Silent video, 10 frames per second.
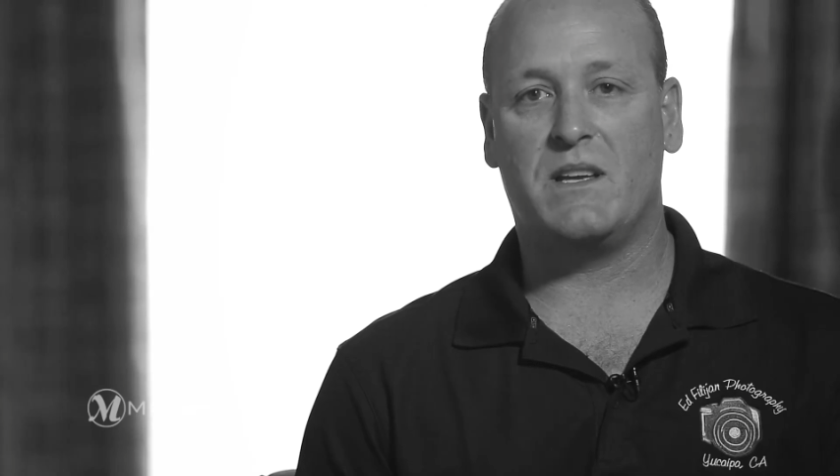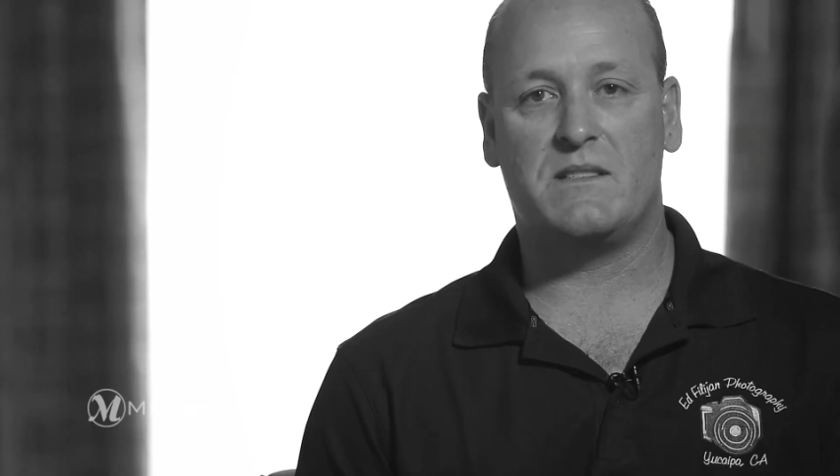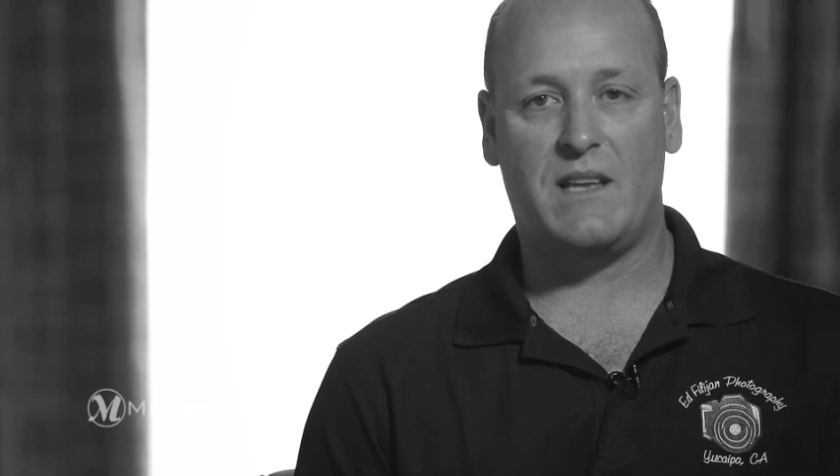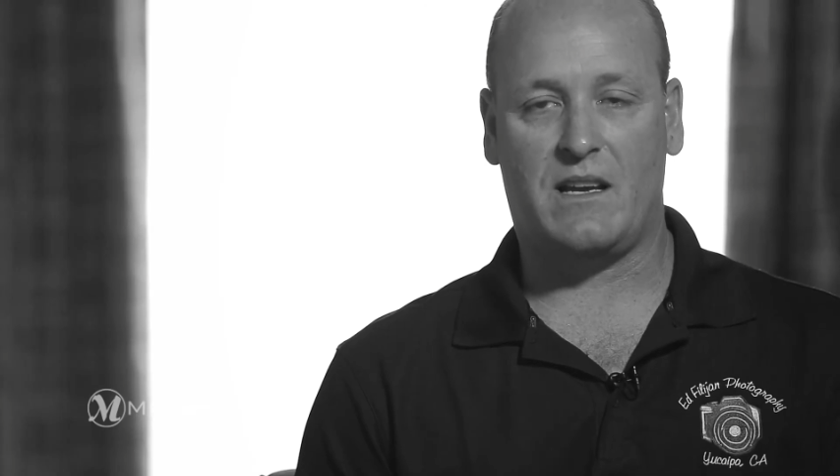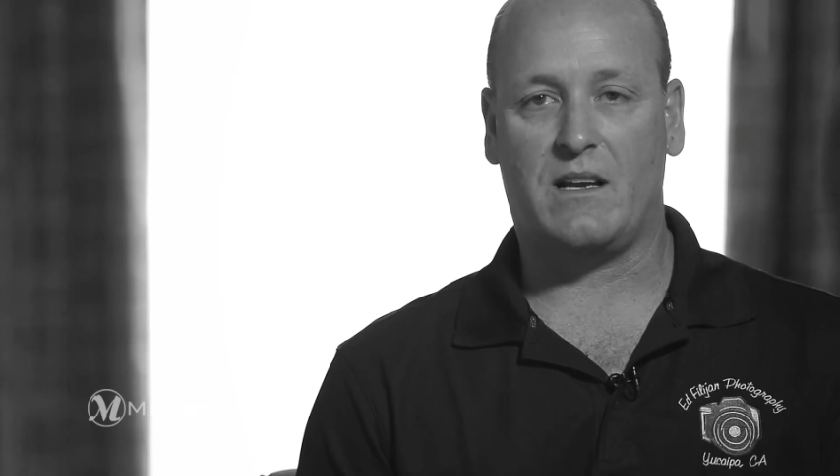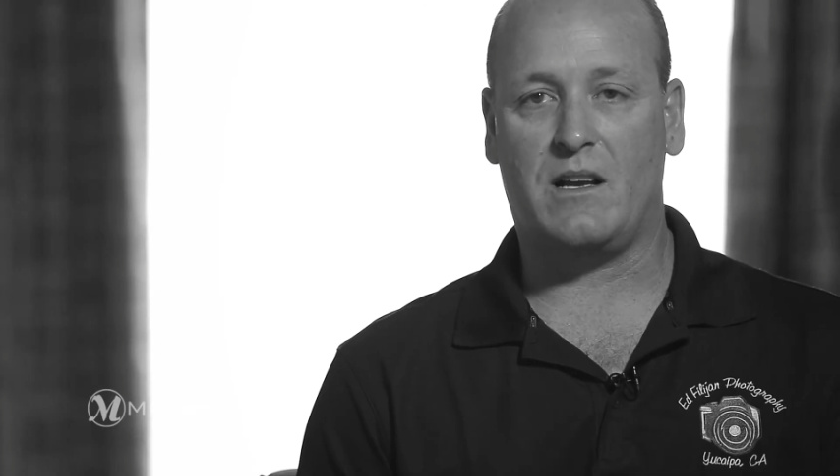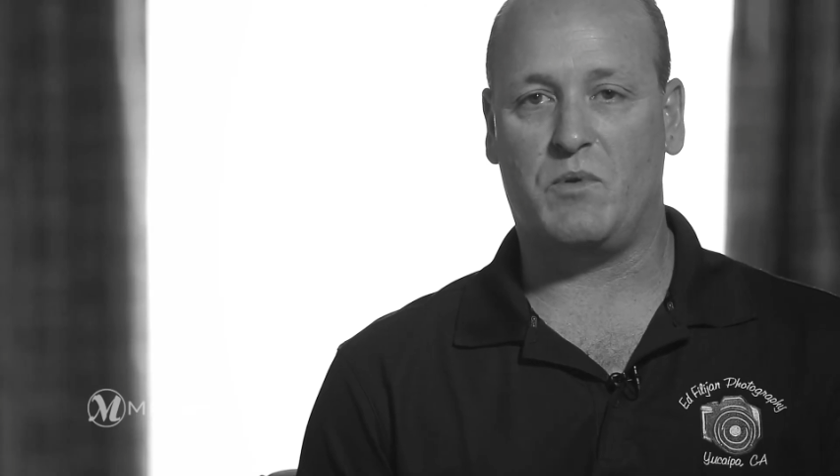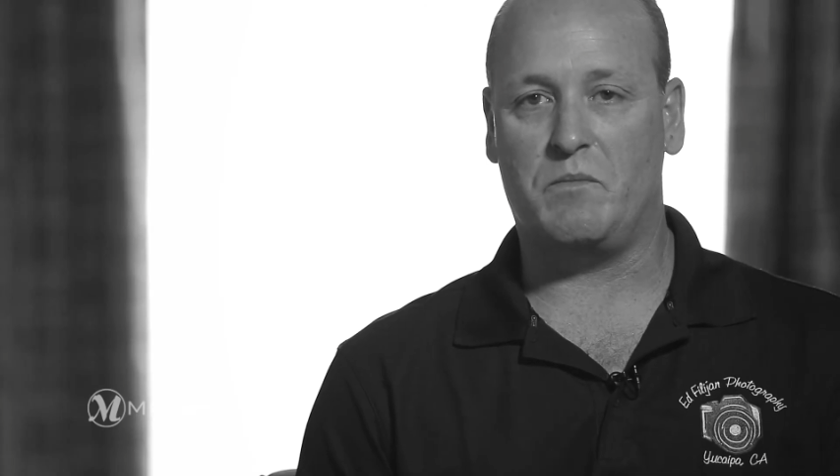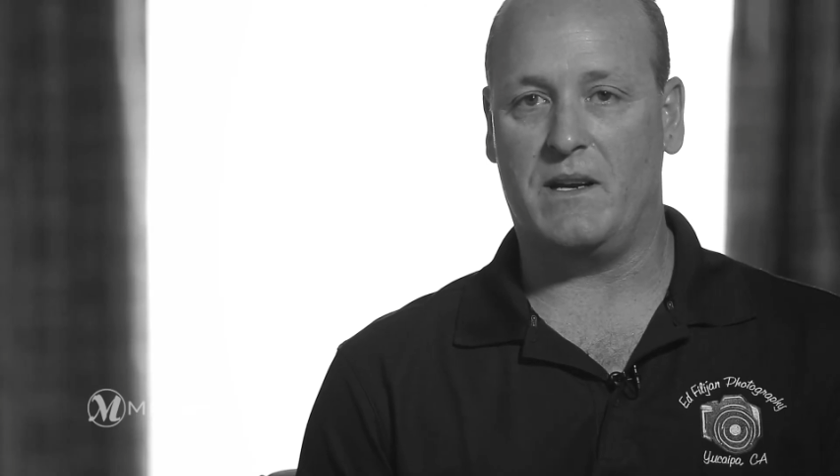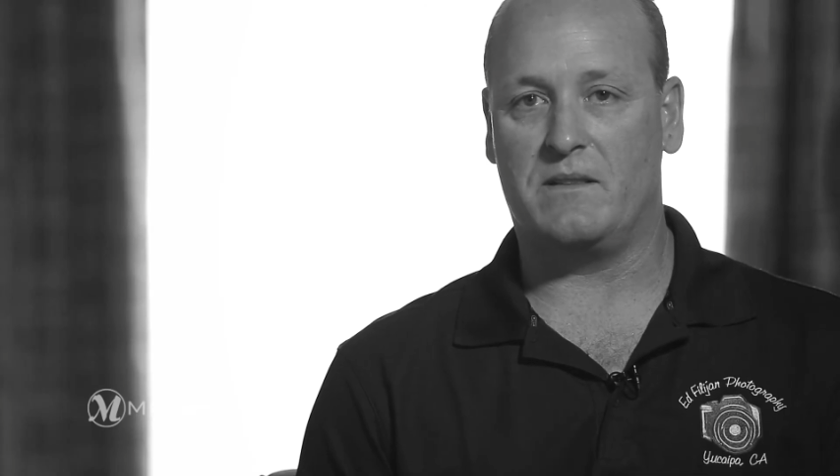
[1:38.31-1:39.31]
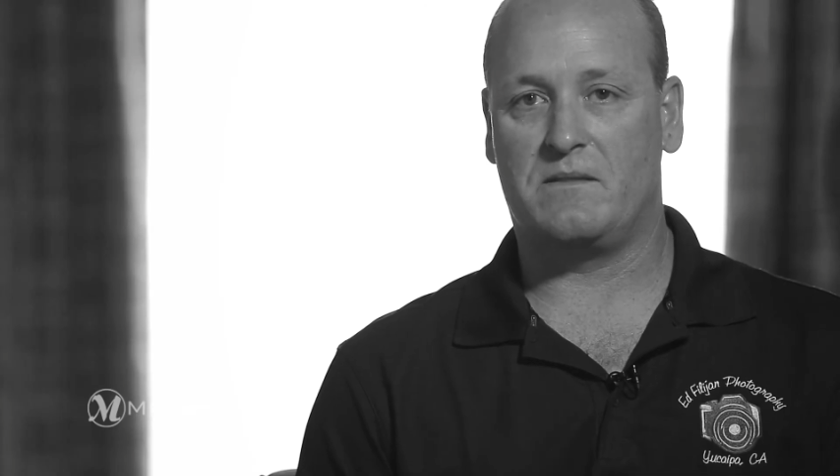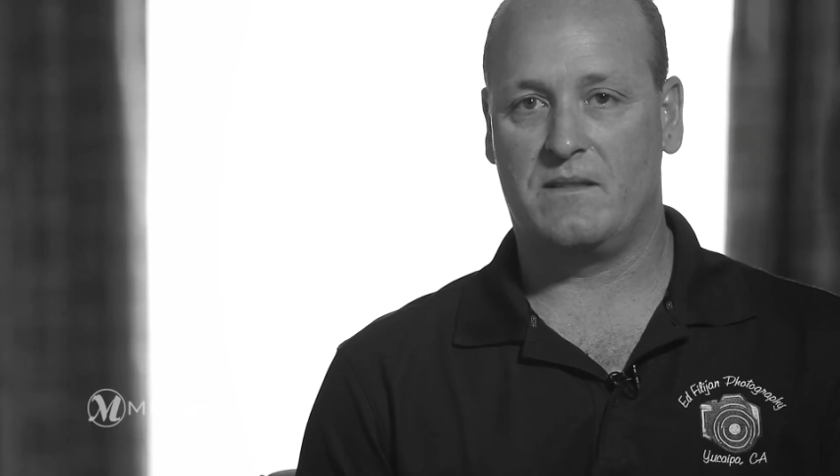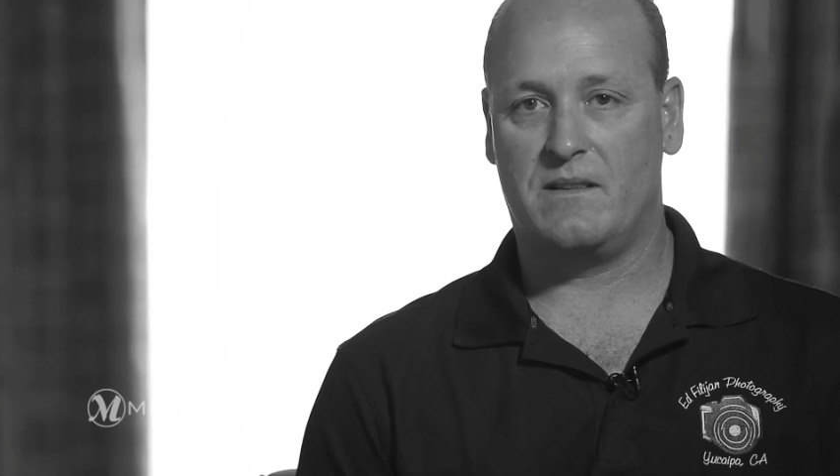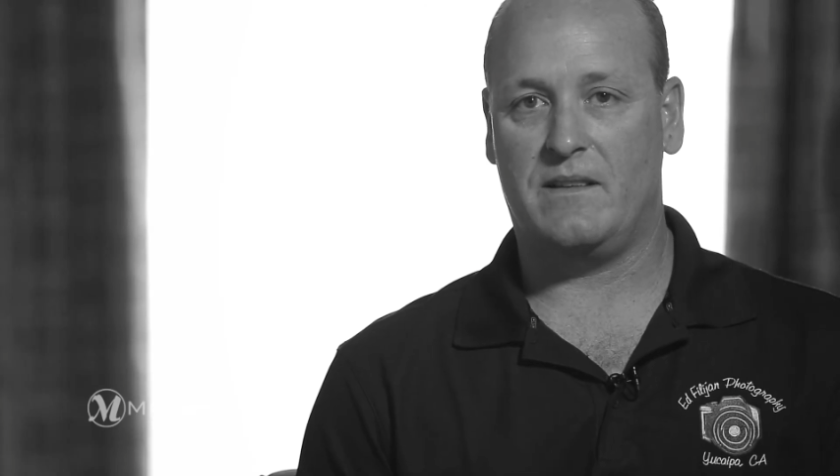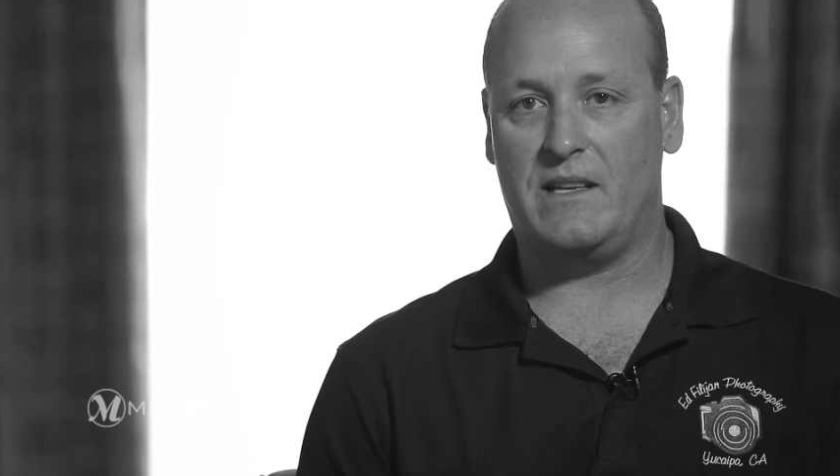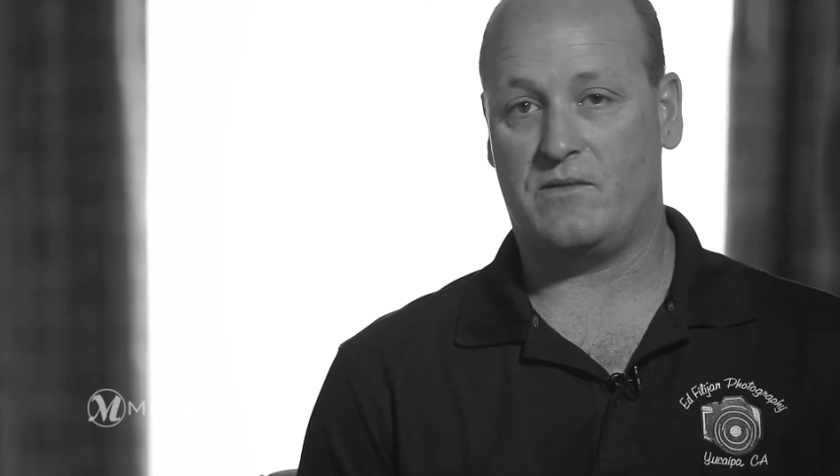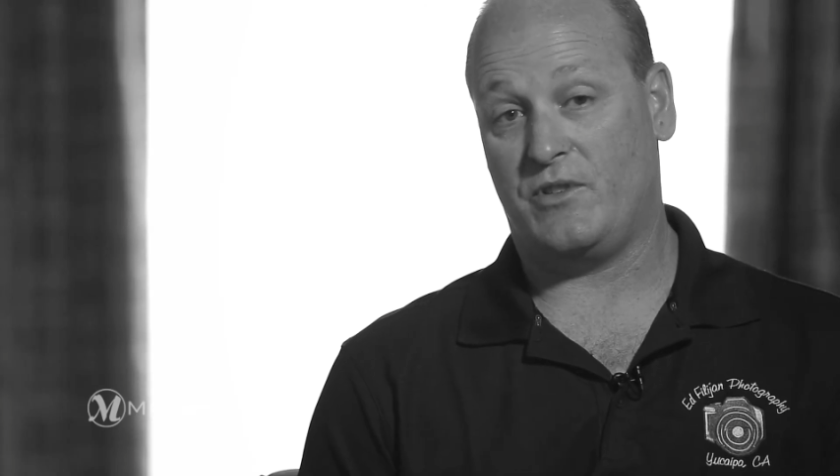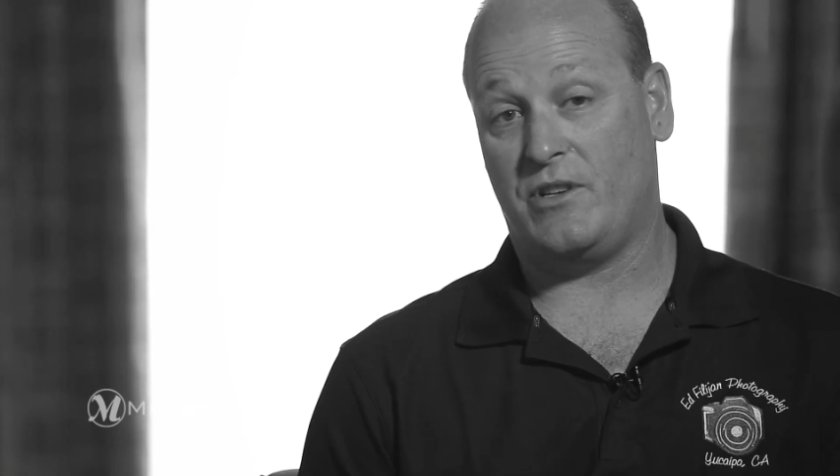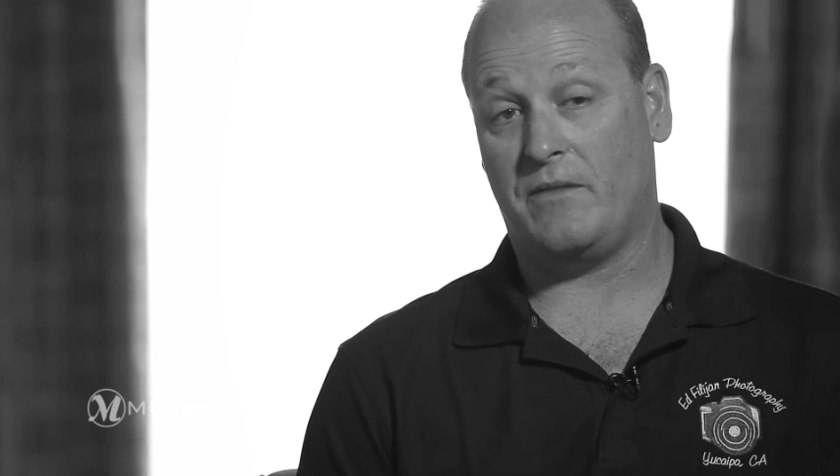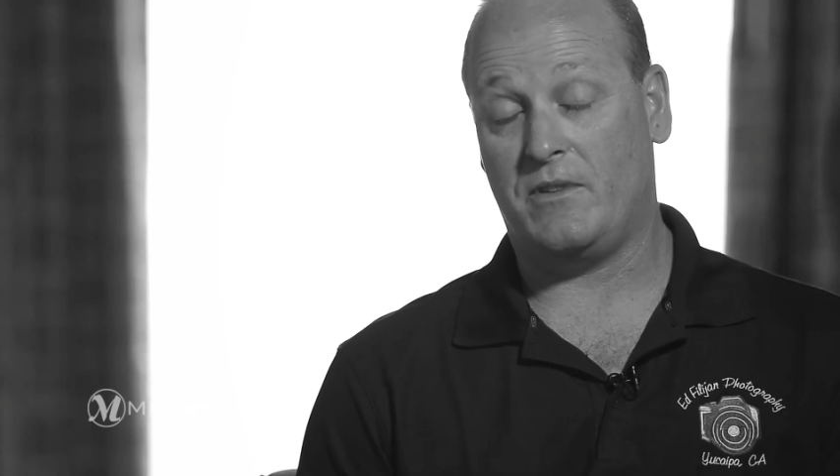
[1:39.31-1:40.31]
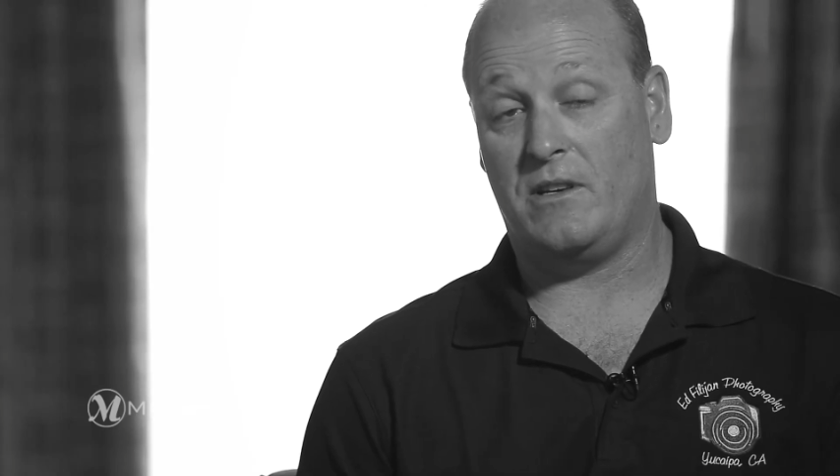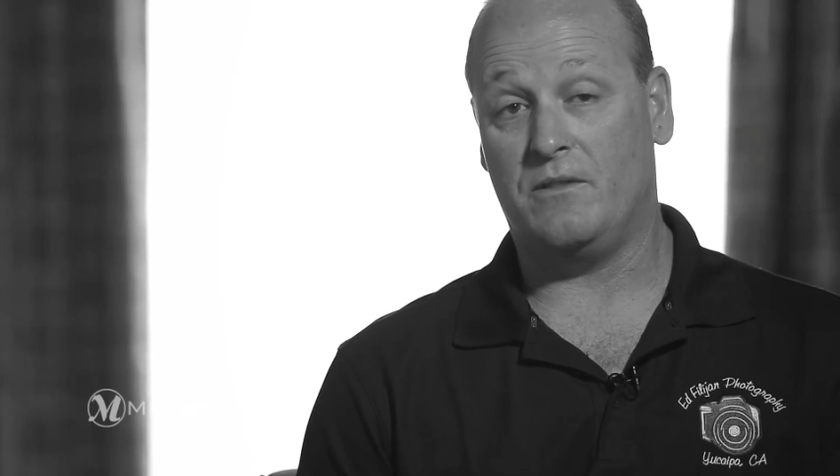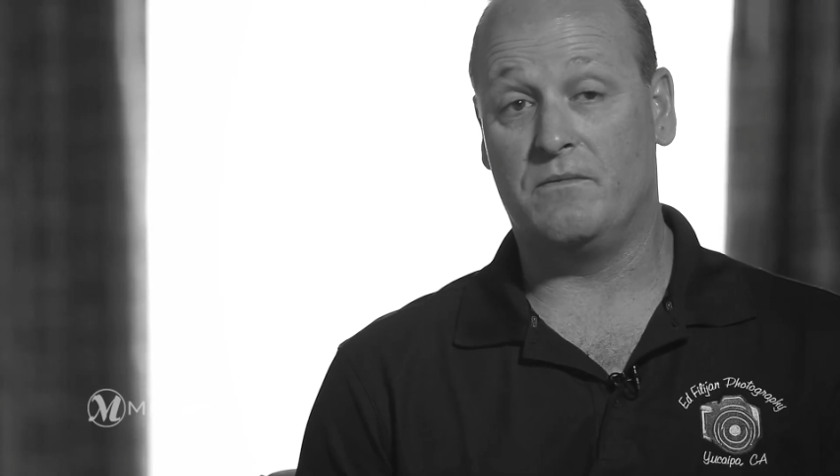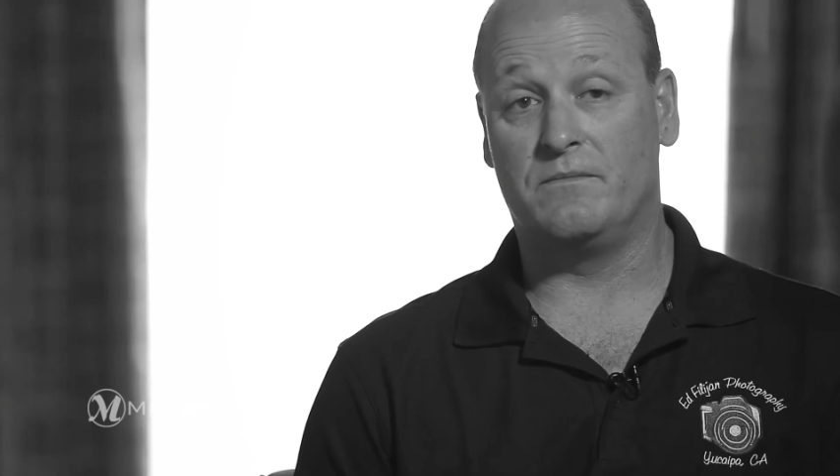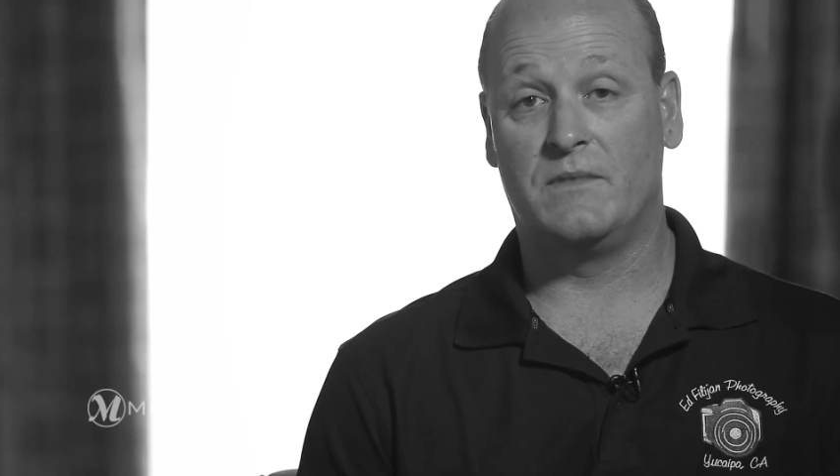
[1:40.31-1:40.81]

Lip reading: kids take a couple minutes. That's what you have to do.